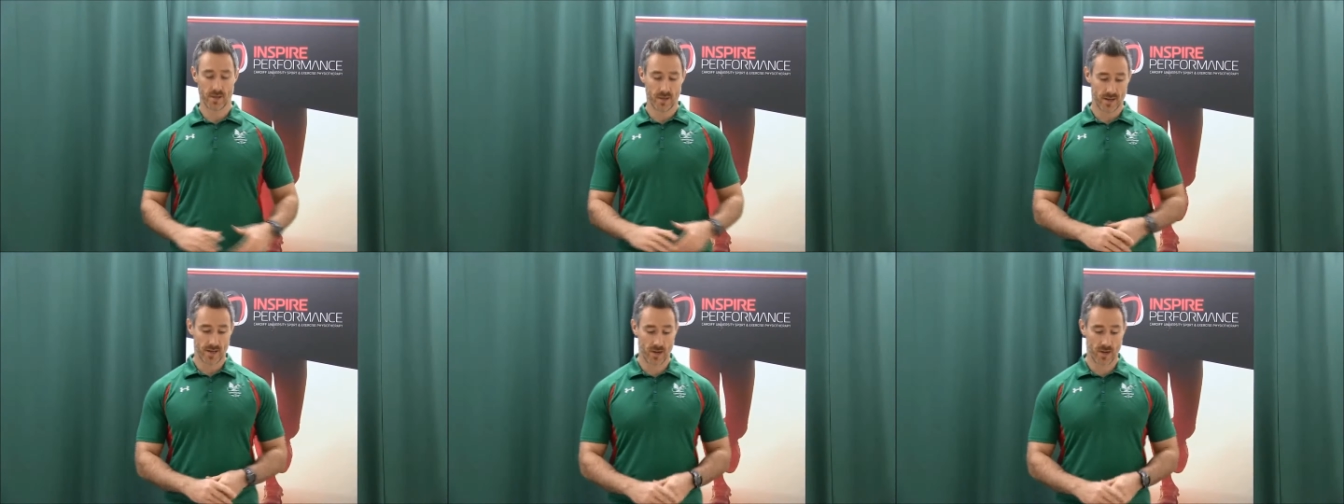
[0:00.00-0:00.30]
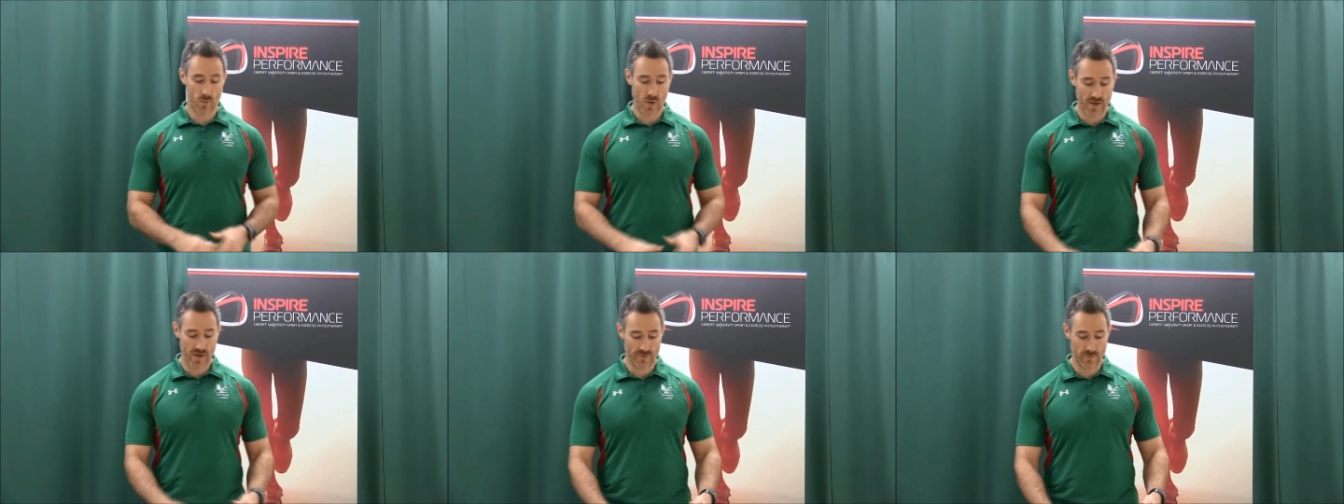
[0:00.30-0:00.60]

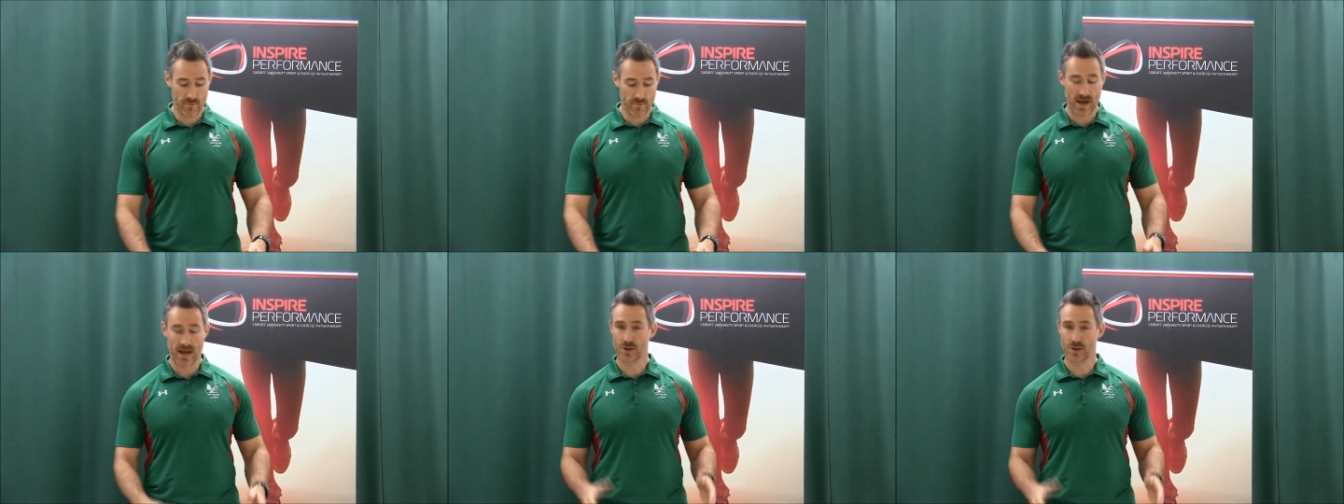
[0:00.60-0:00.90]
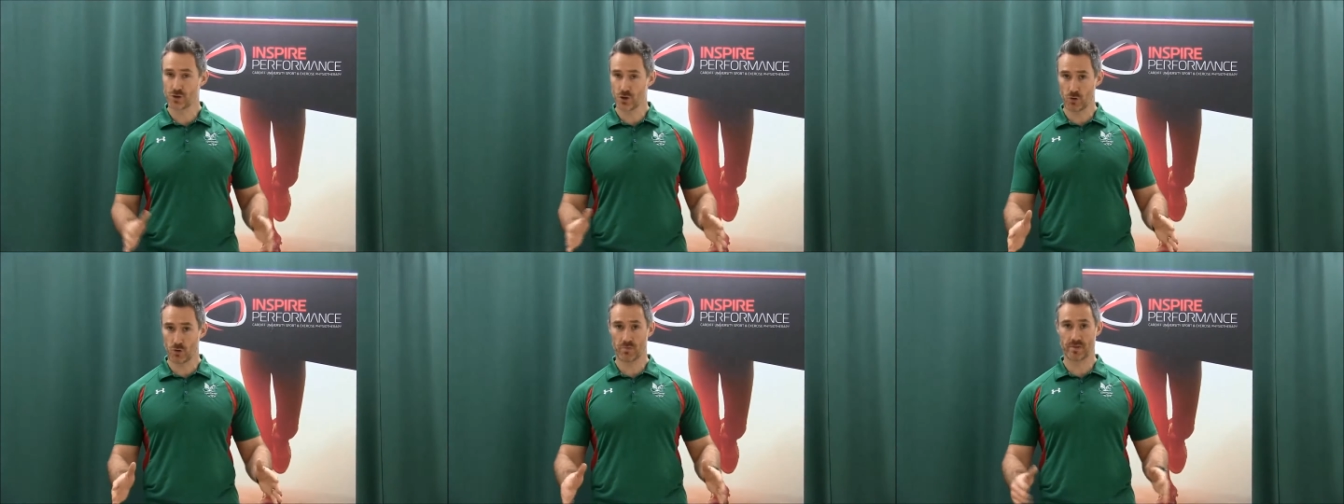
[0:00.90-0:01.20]
We have a mat
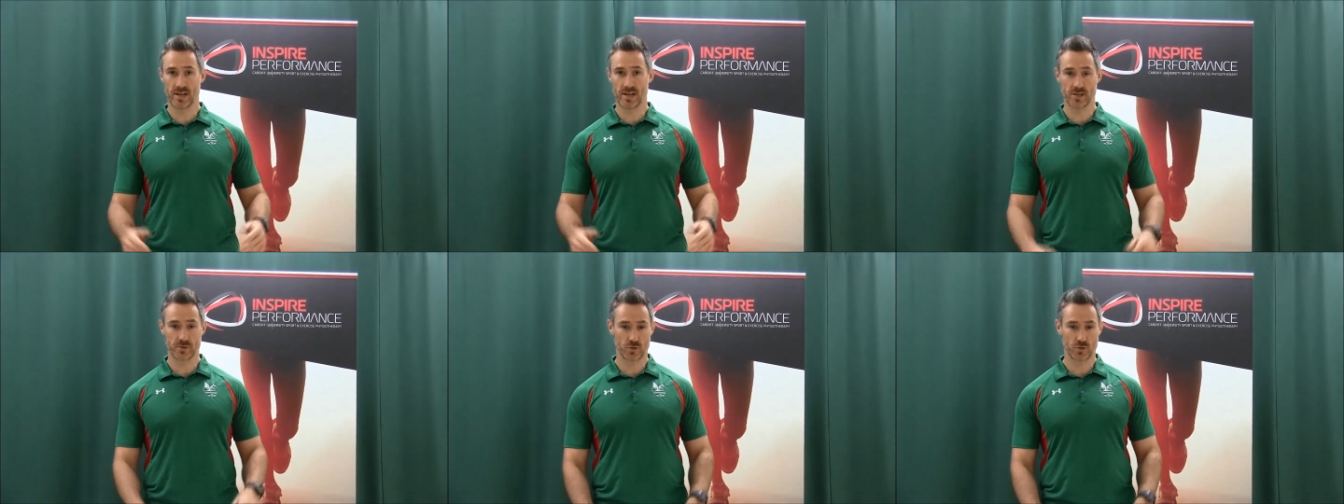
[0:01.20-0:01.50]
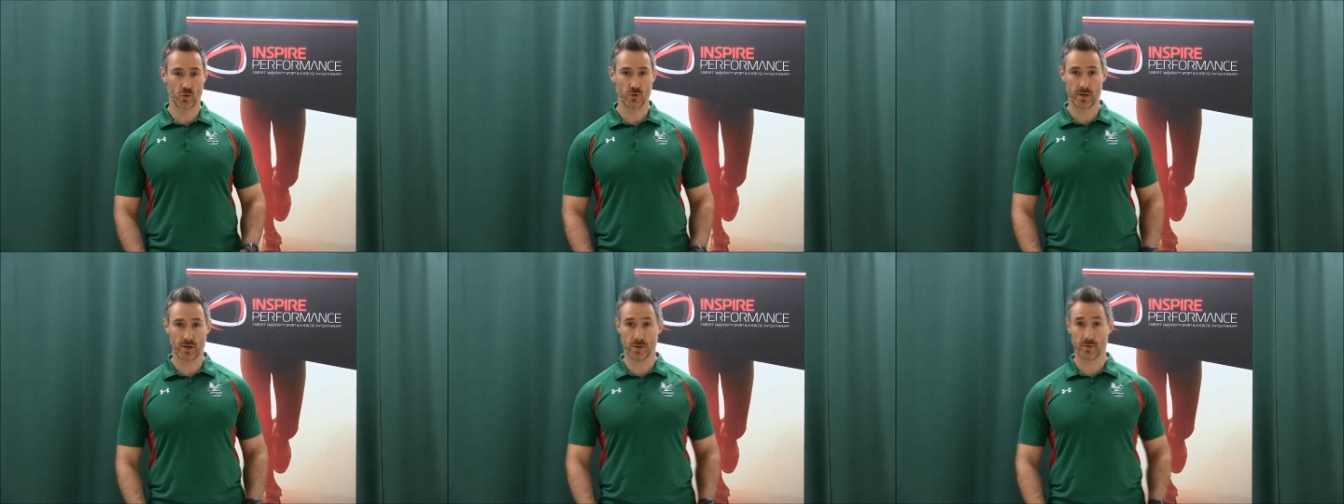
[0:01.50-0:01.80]
here, but that's
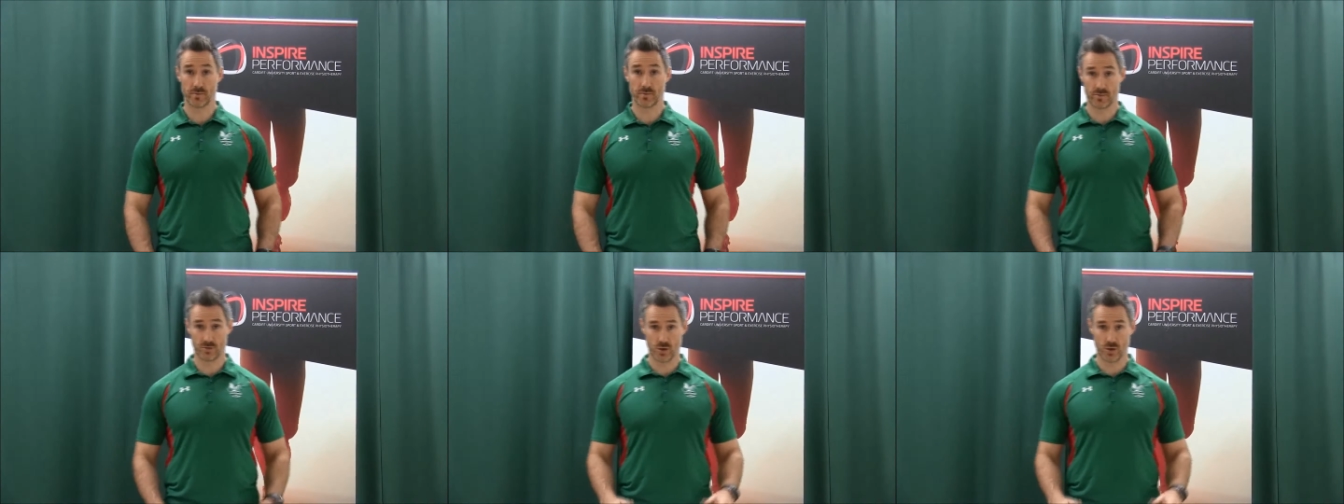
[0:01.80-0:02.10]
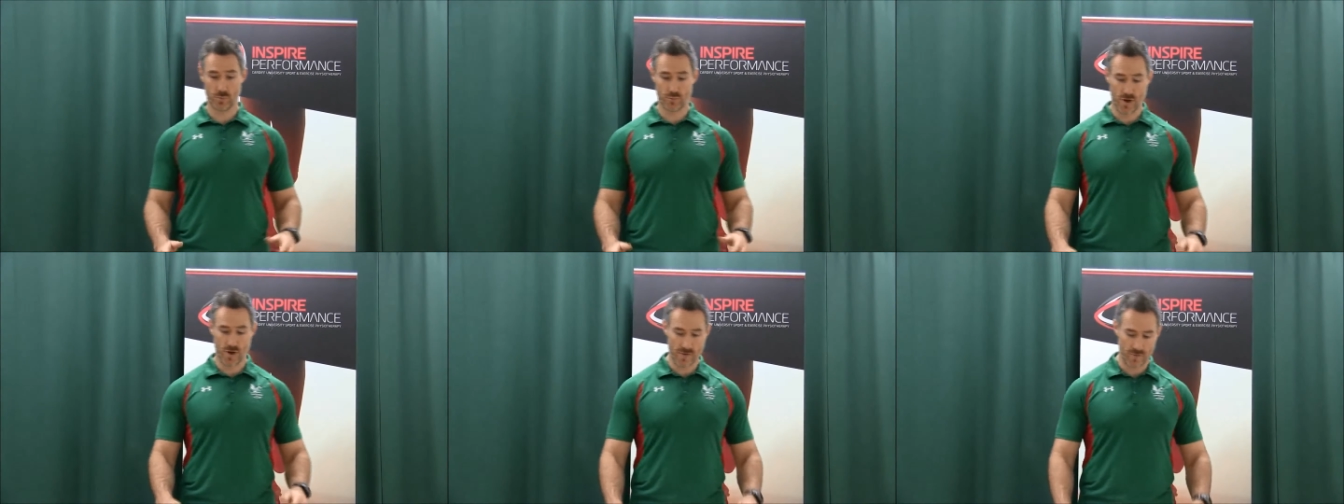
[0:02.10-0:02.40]
totally to your
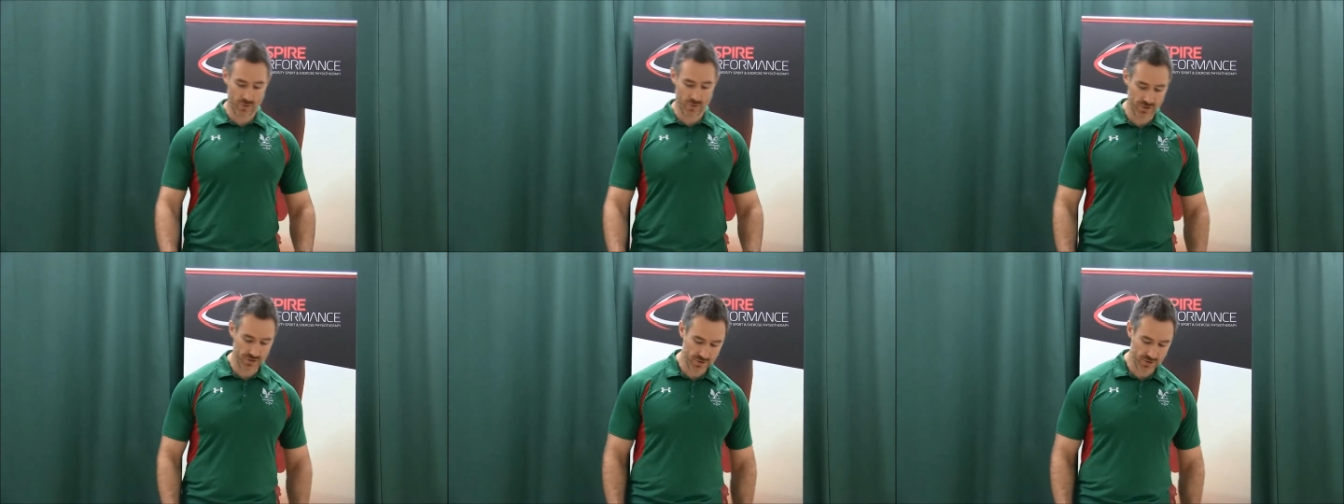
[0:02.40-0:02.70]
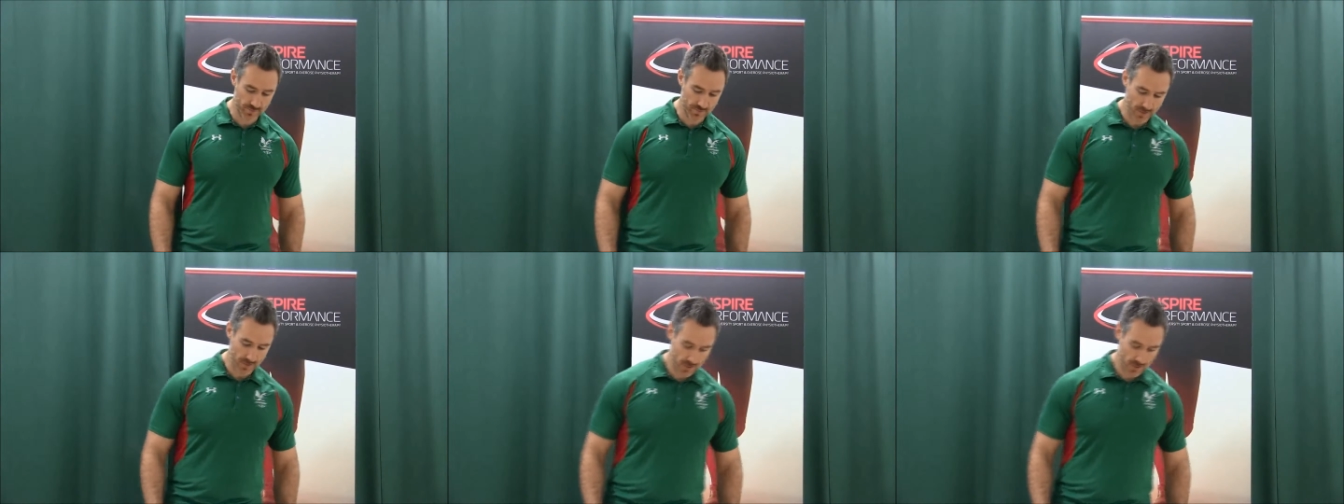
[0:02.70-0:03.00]
preference.